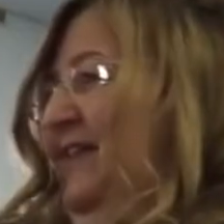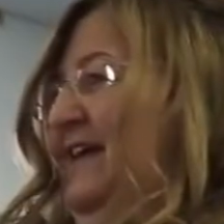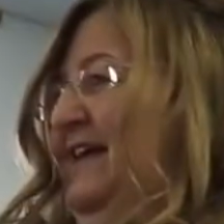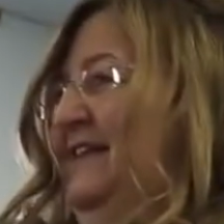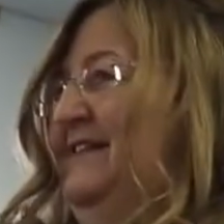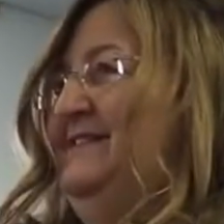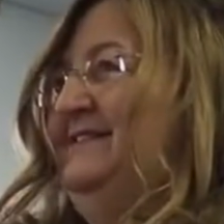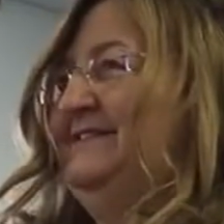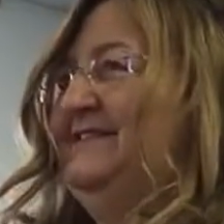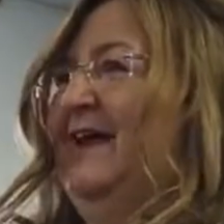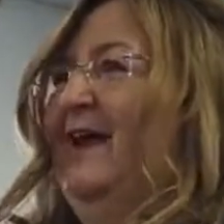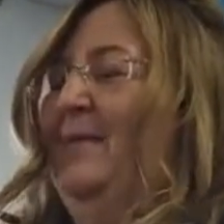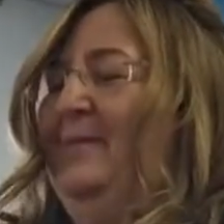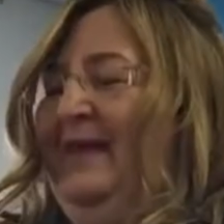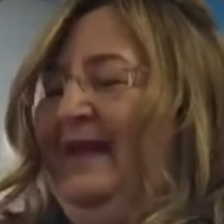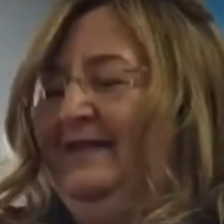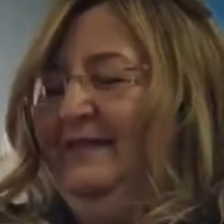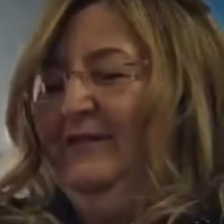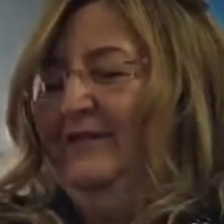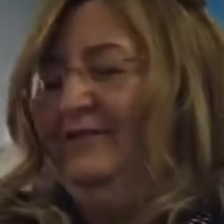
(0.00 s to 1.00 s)
this,
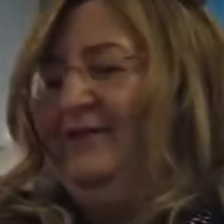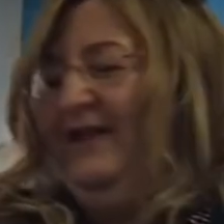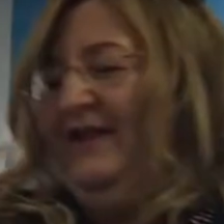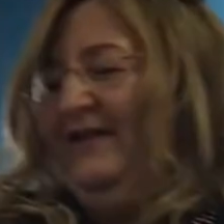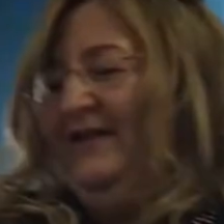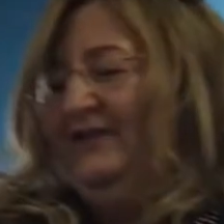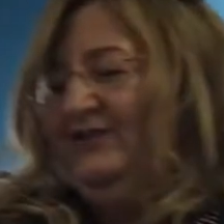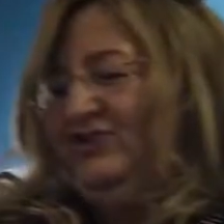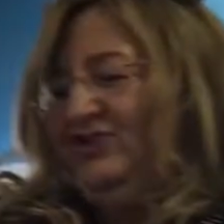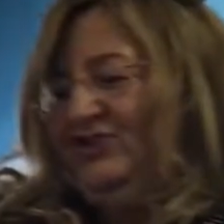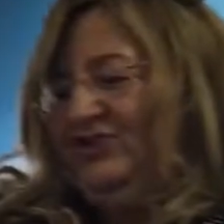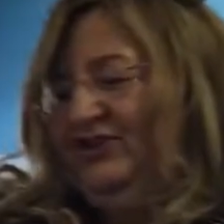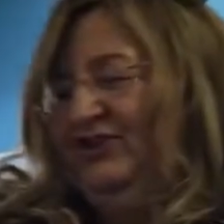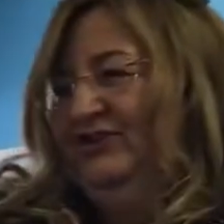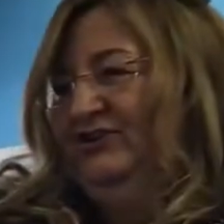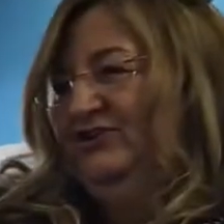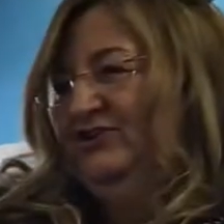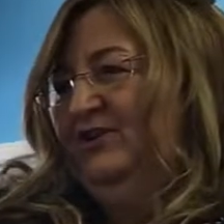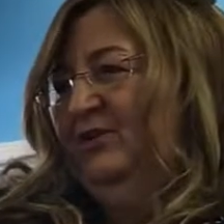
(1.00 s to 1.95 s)
but at the front of the church,